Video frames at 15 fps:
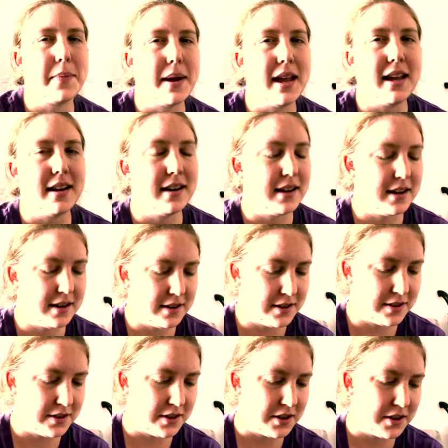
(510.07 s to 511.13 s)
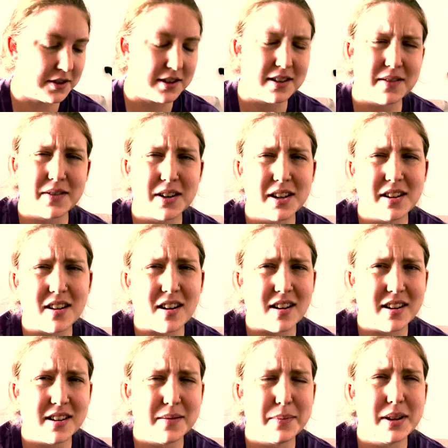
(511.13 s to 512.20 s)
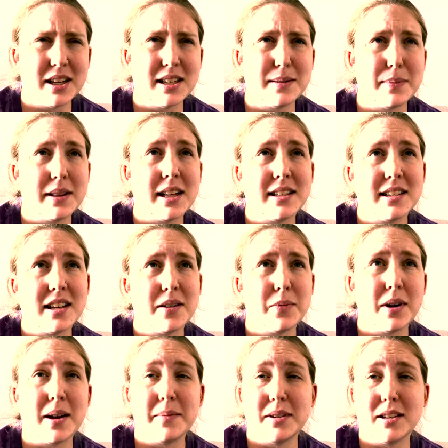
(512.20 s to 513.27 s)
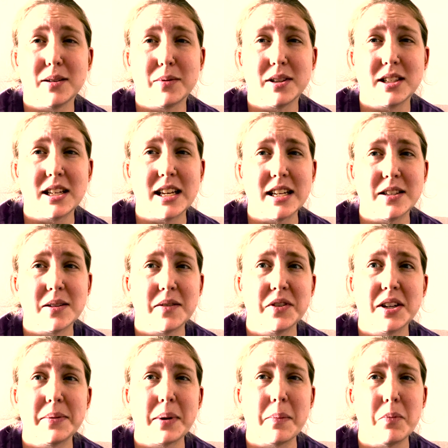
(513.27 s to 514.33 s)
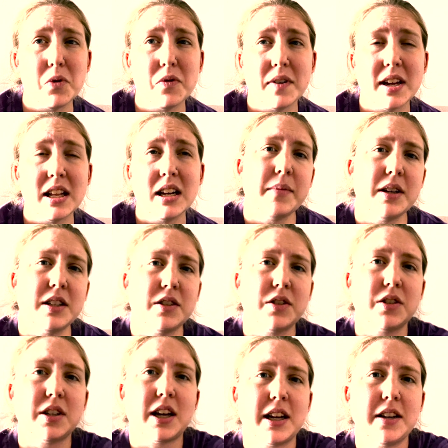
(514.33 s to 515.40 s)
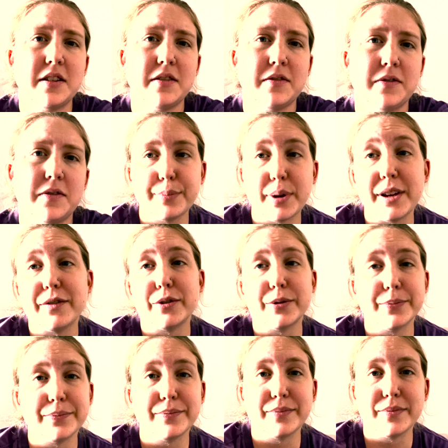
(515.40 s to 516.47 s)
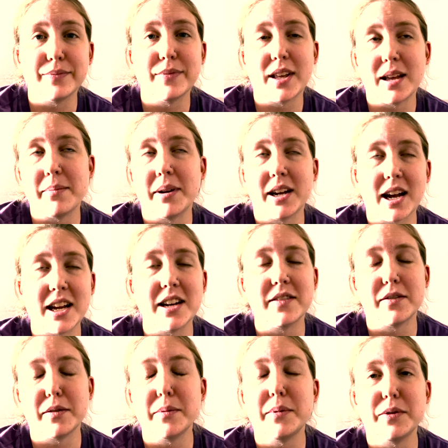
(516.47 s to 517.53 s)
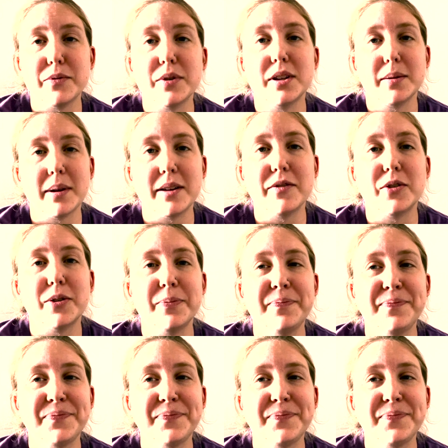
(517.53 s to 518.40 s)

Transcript: pain and it just hurts in a very odd place. But that's kind of what I'm dealing with today. So every time I move it, it's kind of painful. And by kind of, I mean really painful.